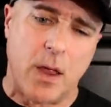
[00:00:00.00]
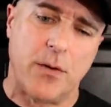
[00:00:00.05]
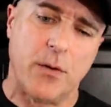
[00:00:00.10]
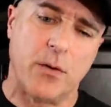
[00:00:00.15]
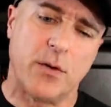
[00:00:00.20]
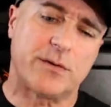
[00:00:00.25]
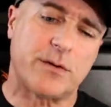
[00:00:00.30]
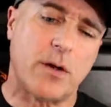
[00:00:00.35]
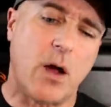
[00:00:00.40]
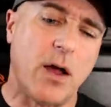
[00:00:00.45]

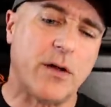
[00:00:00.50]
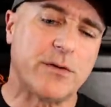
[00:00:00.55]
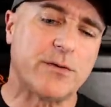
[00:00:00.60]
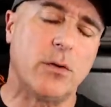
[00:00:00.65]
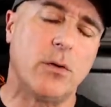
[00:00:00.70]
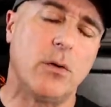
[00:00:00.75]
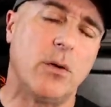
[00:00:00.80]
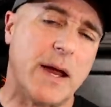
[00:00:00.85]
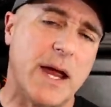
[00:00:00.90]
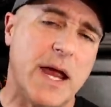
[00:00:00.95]
There is
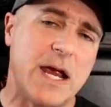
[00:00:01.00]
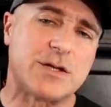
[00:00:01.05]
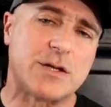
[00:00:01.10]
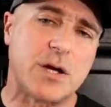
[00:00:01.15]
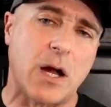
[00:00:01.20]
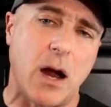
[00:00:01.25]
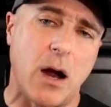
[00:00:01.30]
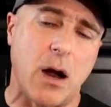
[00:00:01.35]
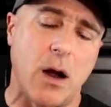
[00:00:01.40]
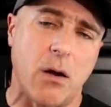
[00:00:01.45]
also H
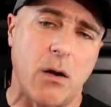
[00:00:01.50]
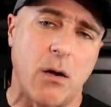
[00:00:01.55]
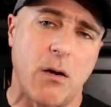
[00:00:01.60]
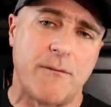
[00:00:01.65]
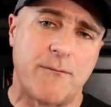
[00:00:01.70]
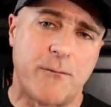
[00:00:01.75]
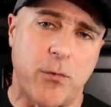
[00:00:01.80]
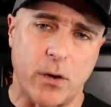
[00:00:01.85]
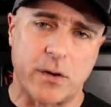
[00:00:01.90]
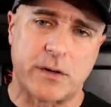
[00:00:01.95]
R
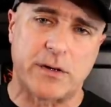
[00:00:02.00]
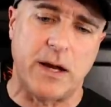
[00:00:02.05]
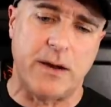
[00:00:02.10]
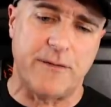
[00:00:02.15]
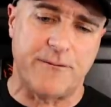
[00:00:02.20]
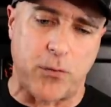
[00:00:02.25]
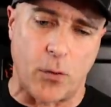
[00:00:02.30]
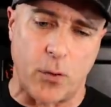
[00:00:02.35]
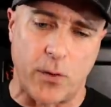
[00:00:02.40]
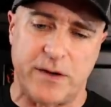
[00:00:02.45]

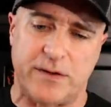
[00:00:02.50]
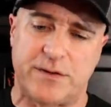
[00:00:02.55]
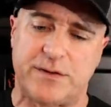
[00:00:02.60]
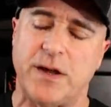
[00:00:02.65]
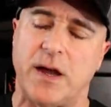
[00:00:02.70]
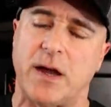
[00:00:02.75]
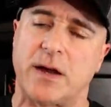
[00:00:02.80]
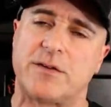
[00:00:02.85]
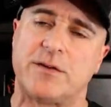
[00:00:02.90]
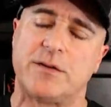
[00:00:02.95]
fourteen
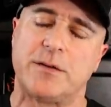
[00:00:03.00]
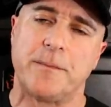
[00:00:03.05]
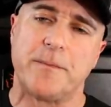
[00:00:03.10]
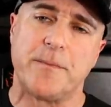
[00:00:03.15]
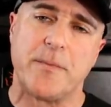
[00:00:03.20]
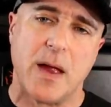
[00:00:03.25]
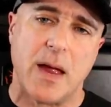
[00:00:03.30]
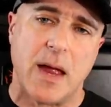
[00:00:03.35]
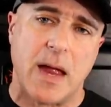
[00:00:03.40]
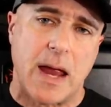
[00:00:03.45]
forty-six,
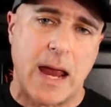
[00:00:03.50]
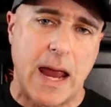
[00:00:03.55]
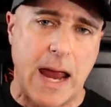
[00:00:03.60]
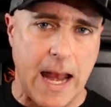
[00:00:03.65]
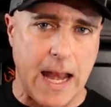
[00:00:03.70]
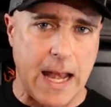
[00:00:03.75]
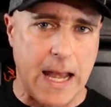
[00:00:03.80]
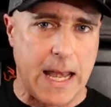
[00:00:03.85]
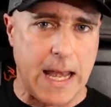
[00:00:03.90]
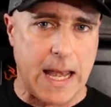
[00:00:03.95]

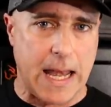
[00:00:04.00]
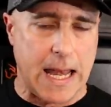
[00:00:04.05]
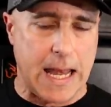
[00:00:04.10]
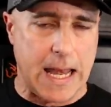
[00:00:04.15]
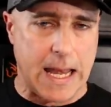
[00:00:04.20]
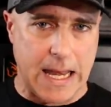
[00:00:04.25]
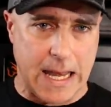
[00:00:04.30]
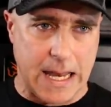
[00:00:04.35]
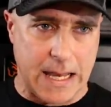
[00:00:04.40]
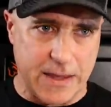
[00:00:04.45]
and
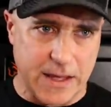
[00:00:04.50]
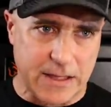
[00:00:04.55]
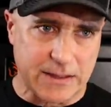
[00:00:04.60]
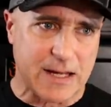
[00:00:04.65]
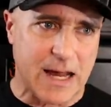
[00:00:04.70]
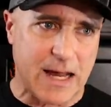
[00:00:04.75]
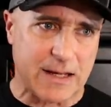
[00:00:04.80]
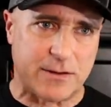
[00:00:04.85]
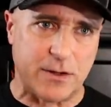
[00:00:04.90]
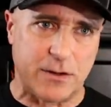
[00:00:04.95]

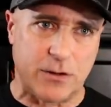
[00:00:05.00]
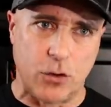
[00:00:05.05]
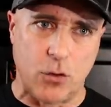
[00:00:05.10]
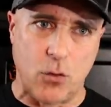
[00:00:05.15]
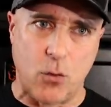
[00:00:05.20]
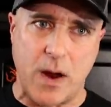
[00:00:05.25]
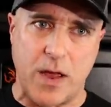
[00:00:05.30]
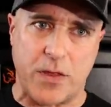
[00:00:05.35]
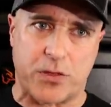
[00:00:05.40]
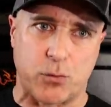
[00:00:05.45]
this has to
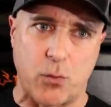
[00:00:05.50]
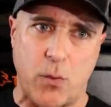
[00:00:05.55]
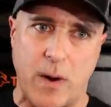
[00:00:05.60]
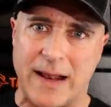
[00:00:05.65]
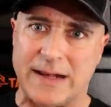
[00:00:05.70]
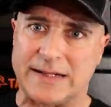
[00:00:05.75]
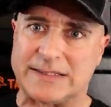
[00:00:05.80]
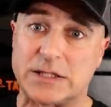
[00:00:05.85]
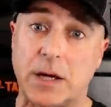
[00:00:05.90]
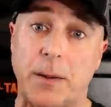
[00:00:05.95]
do with
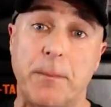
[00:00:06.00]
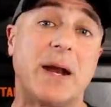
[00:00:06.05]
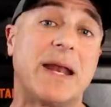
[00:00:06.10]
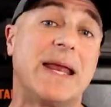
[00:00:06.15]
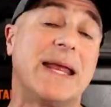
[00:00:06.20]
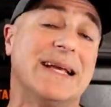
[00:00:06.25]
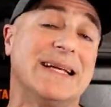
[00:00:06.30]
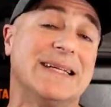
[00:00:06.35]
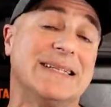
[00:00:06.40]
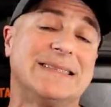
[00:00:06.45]
when
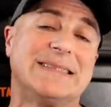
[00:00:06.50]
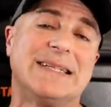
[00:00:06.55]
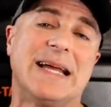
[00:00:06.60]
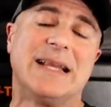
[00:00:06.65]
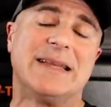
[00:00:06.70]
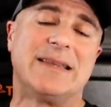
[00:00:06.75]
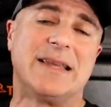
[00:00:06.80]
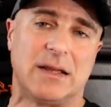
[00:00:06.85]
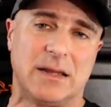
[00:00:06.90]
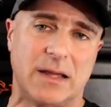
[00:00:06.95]
somebody is
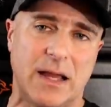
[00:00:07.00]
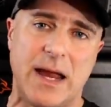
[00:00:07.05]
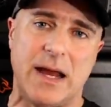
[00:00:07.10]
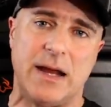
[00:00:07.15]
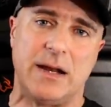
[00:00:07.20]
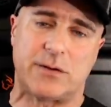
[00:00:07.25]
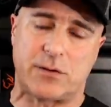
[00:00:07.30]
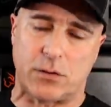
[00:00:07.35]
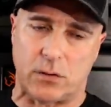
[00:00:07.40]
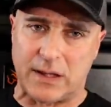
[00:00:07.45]

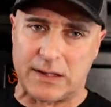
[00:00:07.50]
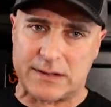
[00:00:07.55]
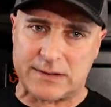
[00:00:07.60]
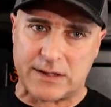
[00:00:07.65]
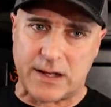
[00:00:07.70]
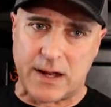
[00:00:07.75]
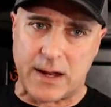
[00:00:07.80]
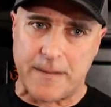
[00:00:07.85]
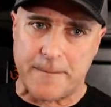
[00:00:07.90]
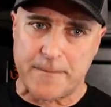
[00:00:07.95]
delayed. So
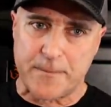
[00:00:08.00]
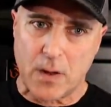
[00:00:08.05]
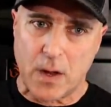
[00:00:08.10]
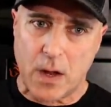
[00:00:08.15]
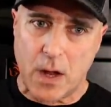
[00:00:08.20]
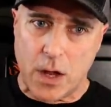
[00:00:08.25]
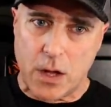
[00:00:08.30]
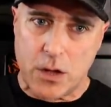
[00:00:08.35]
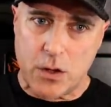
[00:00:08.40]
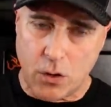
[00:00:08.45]
let's say
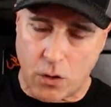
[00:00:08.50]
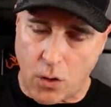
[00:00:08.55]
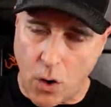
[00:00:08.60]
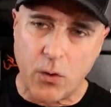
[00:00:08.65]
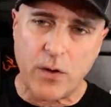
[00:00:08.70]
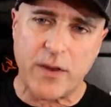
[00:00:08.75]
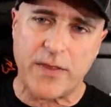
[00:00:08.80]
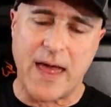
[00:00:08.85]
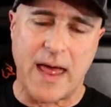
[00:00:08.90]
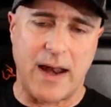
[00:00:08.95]
you
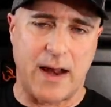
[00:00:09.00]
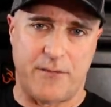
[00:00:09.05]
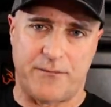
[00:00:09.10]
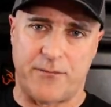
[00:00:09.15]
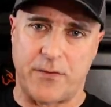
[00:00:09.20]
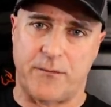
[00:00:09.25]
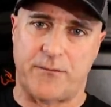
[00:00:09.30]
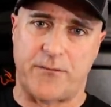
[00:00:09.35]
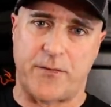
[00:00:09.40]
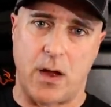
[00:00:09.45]
go to that
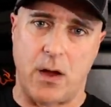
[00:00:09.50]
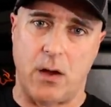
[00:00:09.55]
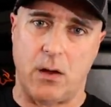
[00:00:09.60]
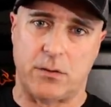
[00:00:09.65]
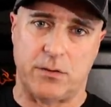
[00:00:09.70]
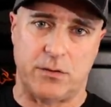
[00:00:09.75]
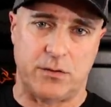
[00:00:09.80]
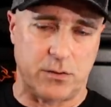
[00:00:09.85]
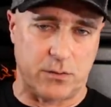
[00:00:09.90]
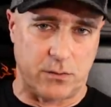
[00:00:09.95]
F F L
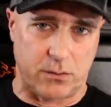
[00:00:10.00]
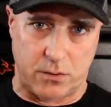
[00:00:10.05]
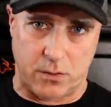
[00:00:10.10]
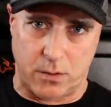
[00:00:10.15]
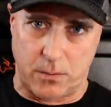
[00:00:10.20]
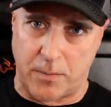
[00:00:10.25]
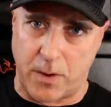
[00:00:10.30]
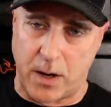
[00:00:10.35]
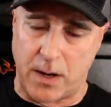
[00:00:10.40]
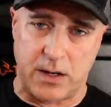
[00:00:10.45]
because you,
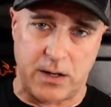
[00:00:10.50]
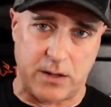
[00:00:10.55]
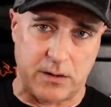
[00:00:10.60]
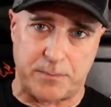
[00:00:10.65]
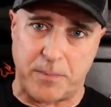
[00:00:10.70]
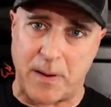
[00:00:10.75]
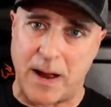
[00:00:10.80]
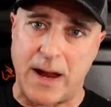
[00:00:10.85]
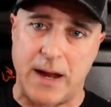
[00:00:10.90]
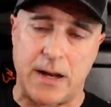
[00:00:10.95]
your buddy
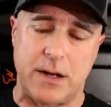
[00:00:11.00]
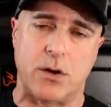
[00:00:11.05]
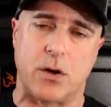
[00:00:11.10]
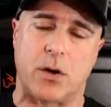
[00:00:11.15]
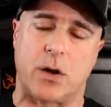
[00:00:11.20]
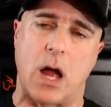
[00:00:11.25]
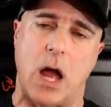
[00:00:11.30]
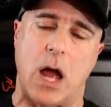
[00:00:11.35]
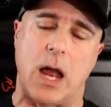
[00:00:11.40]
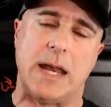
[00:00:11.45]
is buying
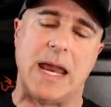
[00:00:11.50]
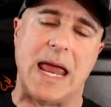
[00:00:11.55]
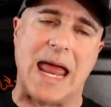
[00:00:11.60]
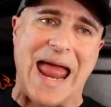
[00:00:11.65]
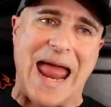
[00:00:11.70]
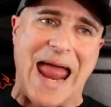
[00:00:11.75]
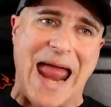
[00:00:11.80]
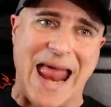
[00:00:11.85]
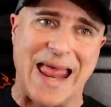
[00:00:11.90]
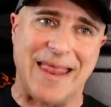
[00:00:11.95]
your gun
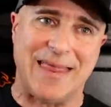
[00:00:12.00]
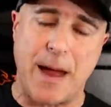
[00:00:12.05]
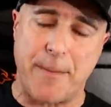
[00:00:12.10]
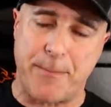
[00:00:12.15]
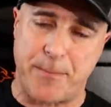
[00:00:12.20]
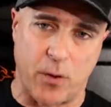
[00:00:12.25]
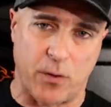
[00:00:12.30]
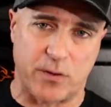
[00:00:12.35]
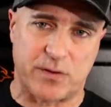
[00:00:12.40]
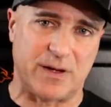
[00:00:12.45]
and
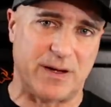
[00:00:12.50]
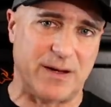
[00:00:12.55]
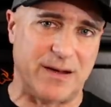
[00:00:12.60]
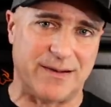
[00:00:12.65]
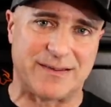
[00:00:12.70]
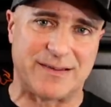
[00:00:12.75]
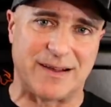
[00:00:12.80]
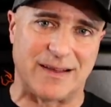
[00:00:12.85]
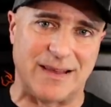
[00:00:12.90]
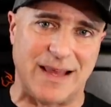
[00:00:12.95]
that person
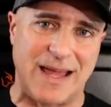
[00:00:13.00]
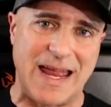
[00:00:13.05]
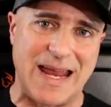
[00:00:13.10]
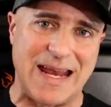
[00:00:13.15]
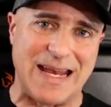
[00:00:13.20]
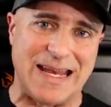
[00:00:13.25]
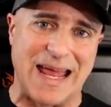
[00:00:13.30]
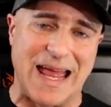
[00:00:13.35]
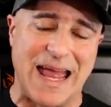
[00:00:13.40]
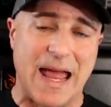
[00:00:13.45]
is
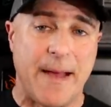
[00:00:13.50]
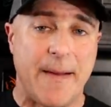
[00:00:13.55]
delayed.